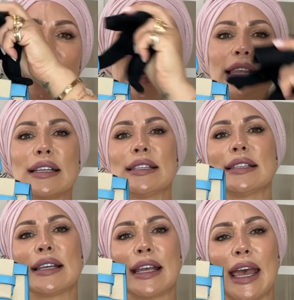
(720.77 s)
Now, this
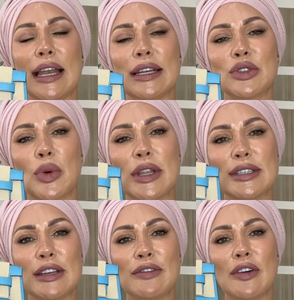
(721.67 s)
is a Kelly
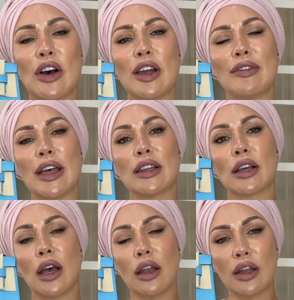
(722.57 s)
25, and the
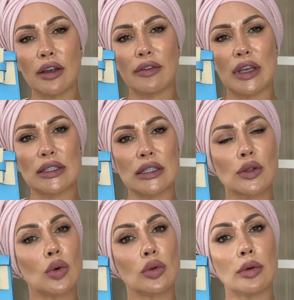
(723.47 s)
colour of this is
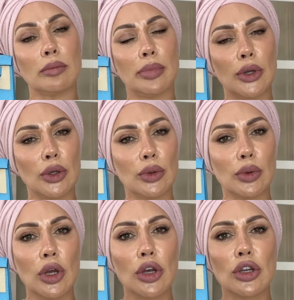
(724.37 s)
called Bleu
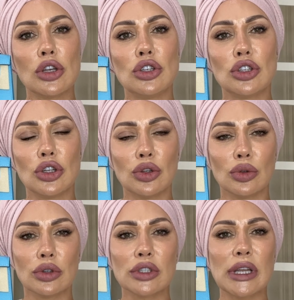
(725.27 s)
Royal.
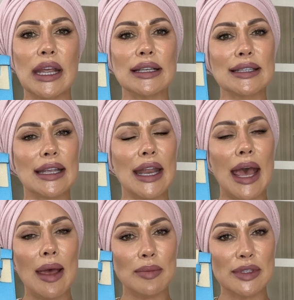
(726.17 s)
It's in
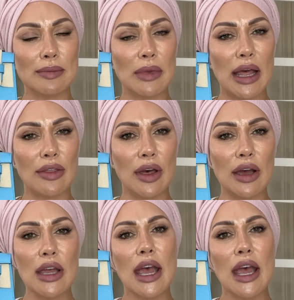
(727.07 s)
Epsom leather.